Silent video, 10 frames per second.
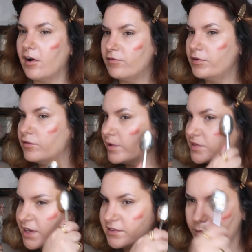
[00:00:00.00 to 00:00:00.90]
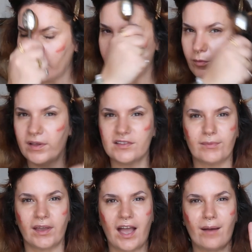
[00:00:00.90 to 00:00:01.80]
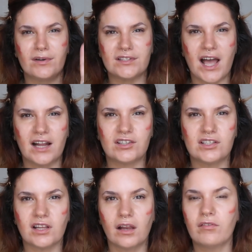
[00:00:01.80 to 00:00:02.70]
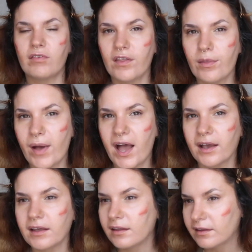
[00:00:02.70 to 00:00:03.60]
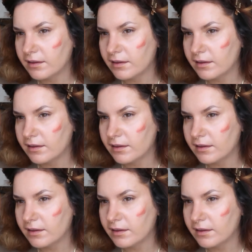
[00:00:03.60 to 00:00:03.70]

I've moved my setup a little bit so my camera's actually slightly further back.